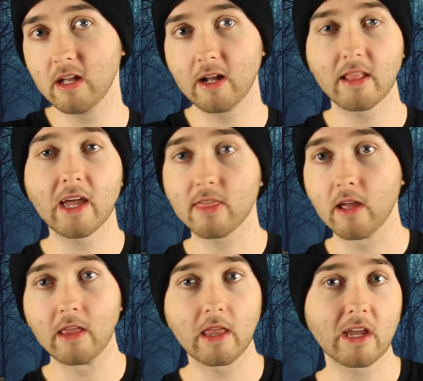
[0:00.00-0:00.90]
I like
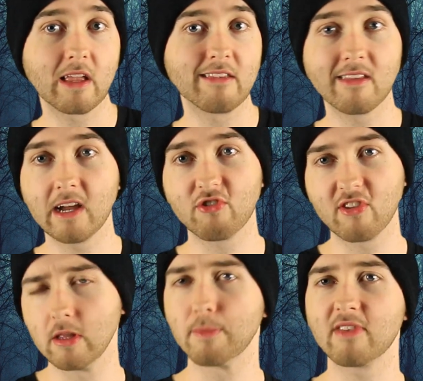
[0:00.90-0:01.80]
that. I like, it's not
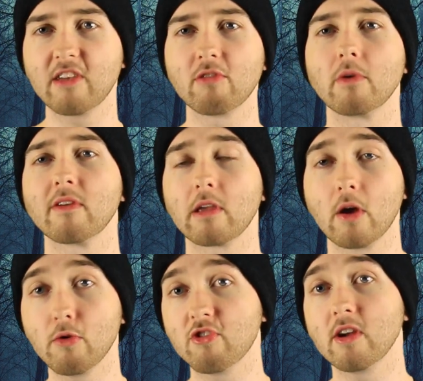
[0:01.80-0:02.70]
just an obsession movie. It's like,
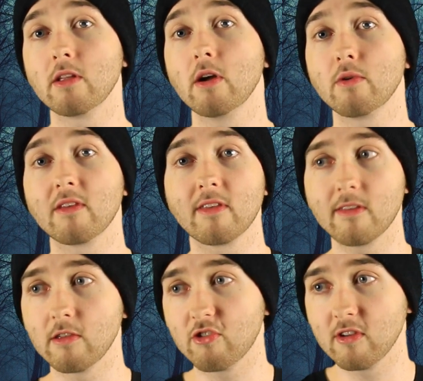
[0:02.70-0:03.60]
oh, shit, no, this
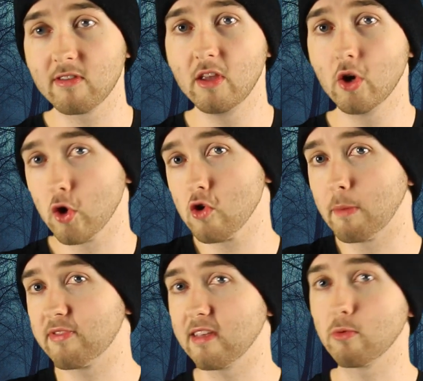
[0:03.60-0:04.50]
isn't just her
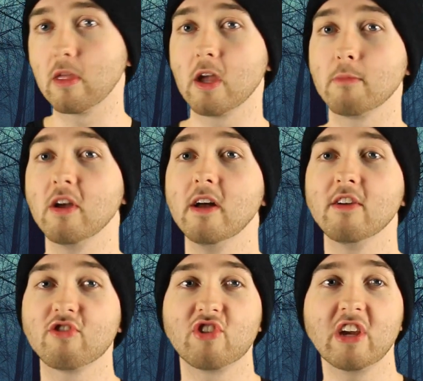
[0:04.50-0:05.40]
obsessed with him.
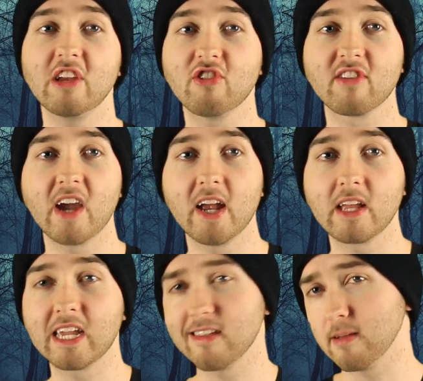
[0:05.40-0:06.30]
She just kind
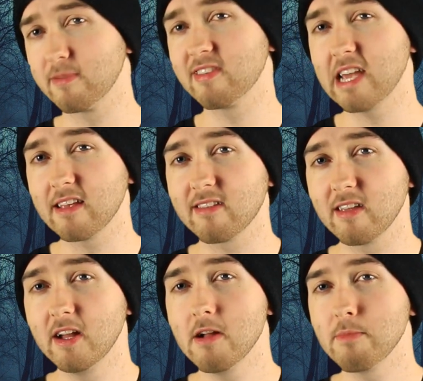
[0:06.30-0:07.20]
of gets
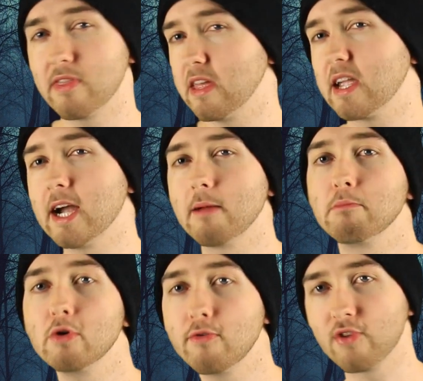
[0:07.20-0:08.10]
obsessed, but then kind
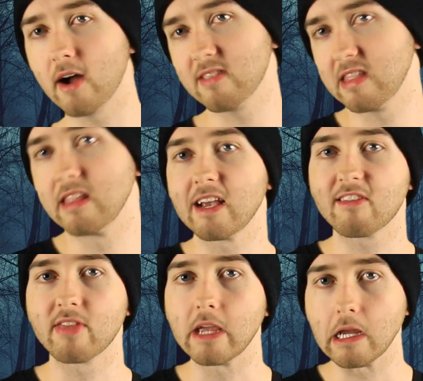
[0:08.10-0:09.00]
of moves on to
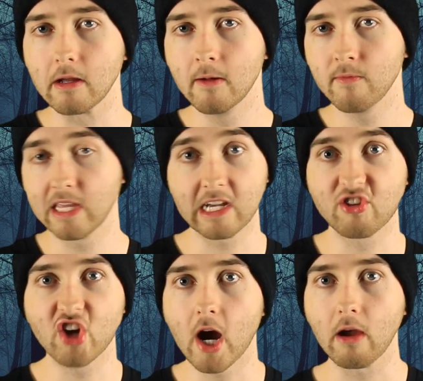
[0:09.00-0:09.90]
next thing, like a
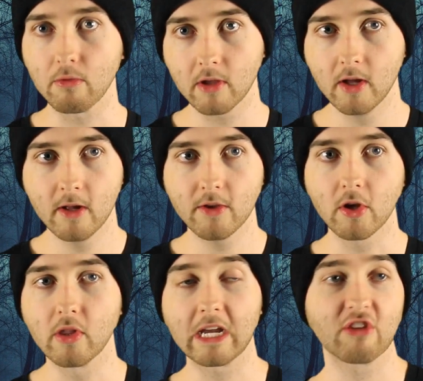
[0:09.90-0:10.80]
child.
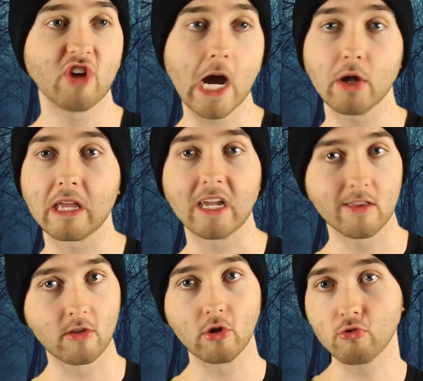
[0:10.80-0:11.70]
You know, like a child that
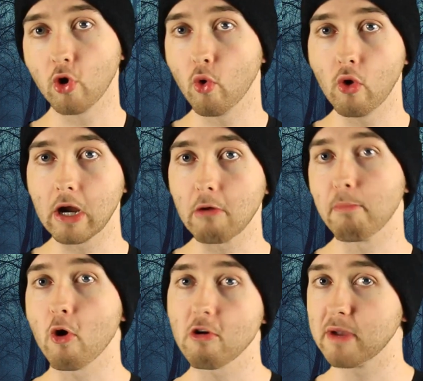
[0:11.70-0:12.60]
gets a new toy or
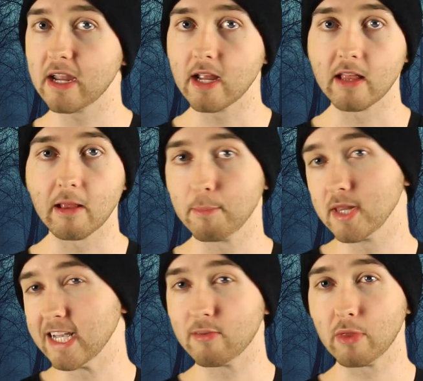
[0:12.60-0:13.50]
Barbie and then
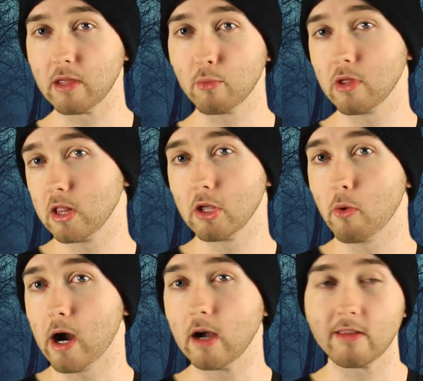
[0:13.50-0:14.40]
plays with it with a
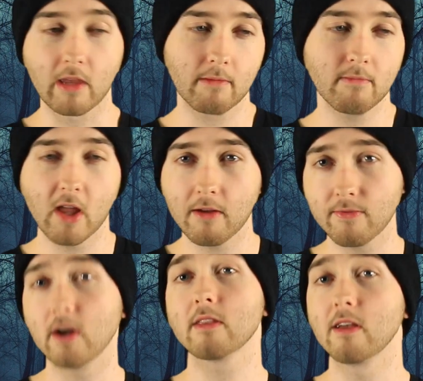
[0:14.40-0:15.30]
little while and is like, nah,
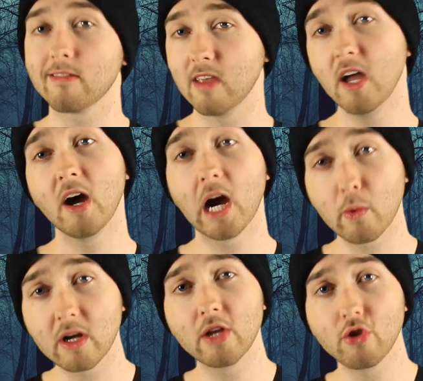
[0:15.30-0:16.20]
fuck this. I
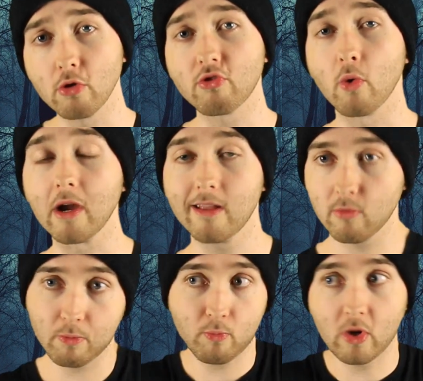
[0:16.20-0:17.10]
want a new toy. And
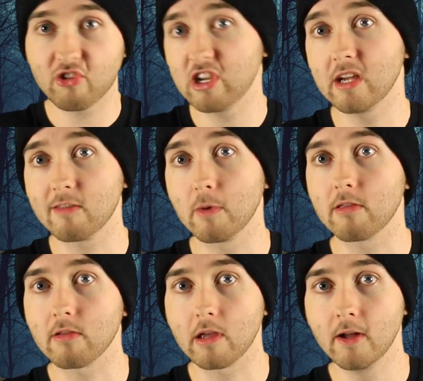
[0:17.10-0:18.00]
that's what she is,
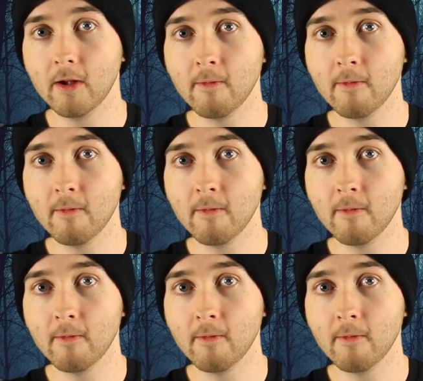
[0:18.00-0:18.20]
basically.